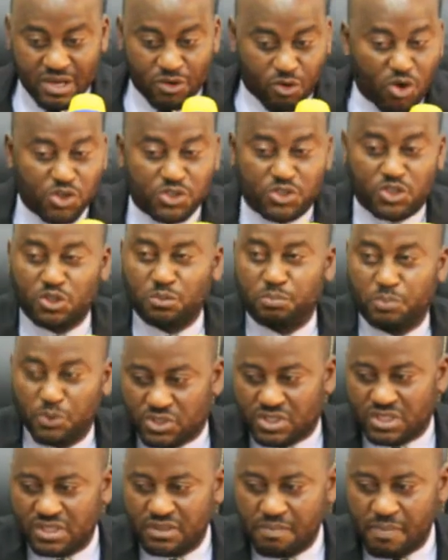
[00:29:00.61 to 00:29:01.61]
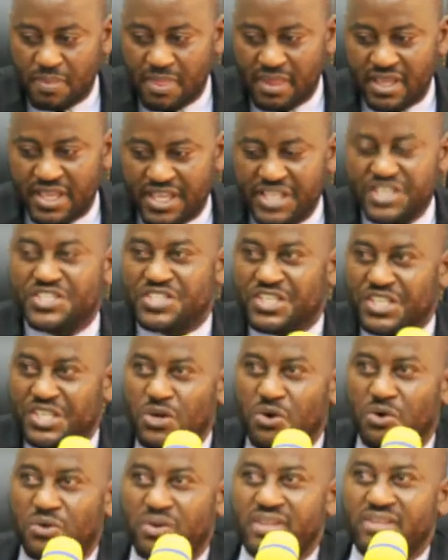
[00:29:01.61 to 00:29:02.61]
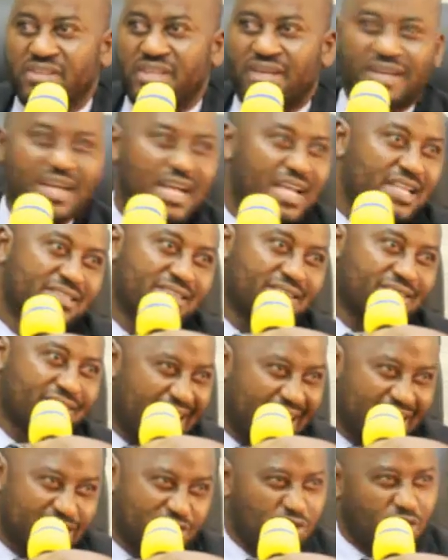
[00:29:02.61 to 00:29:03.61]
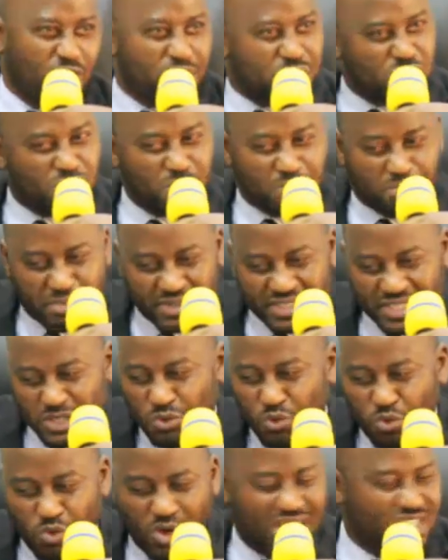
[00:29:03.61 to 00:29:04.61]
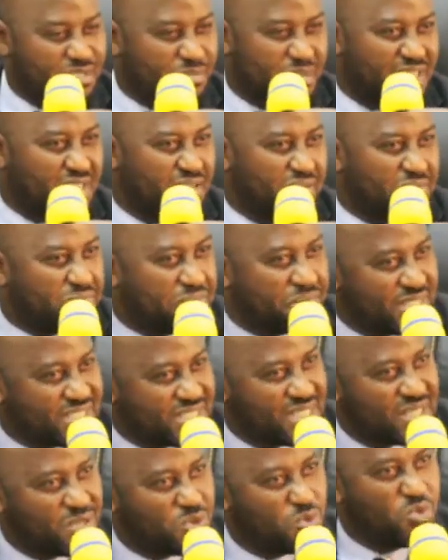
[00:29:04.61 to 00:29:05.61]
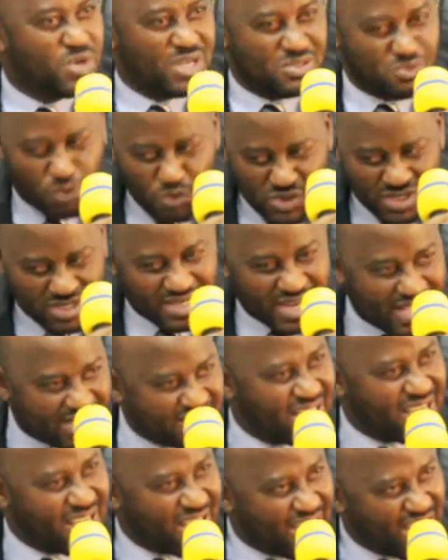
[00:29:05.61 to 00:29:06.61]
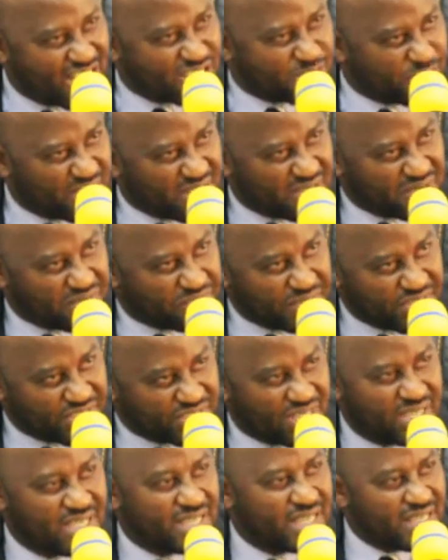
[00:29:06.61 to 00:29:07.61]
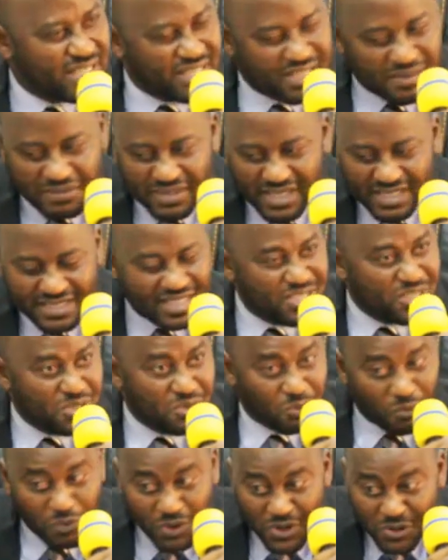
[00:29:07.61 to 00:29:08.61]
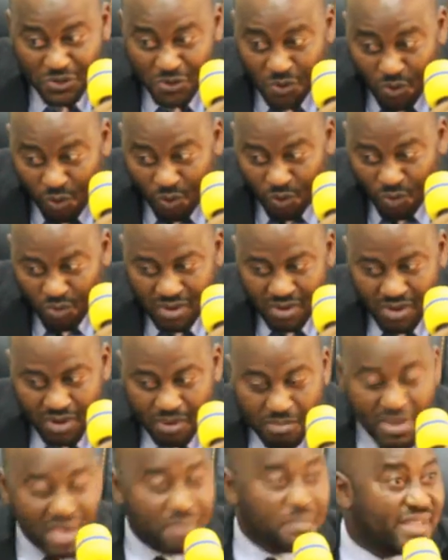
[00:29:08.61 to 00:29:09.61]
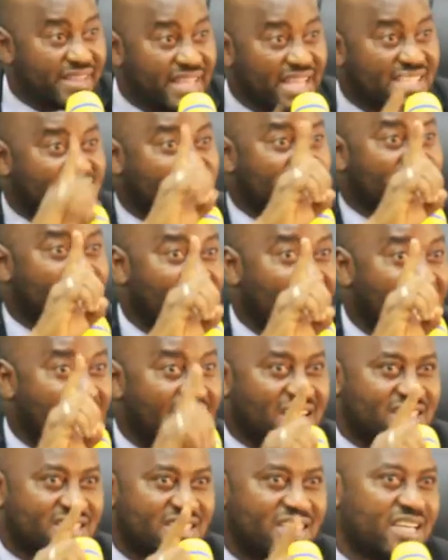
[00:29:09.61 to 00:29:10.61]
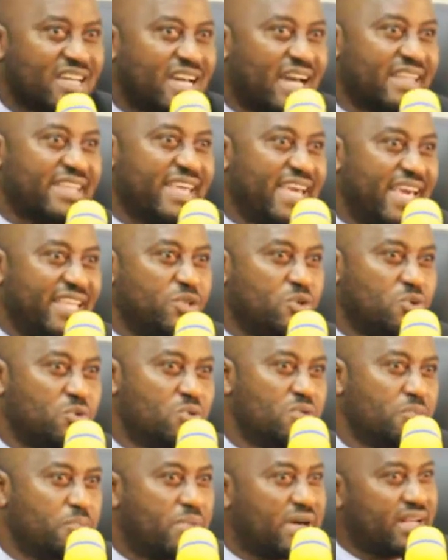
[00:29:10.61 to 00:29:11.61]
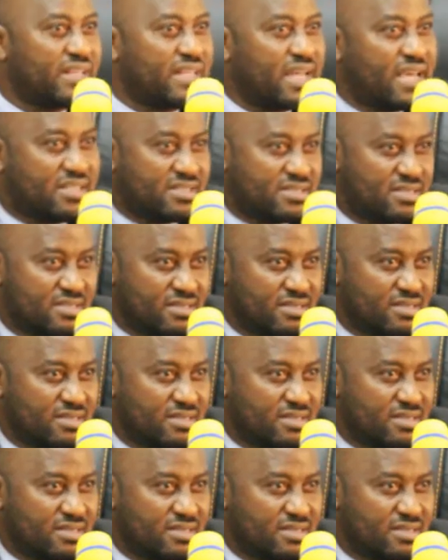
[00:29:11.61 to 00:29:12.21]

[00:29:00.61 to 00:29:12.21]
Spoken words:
contribute in securing the right of somebody who has been infringed, whose right has been infringed, definitely you will know maybe that single act can end you paradise.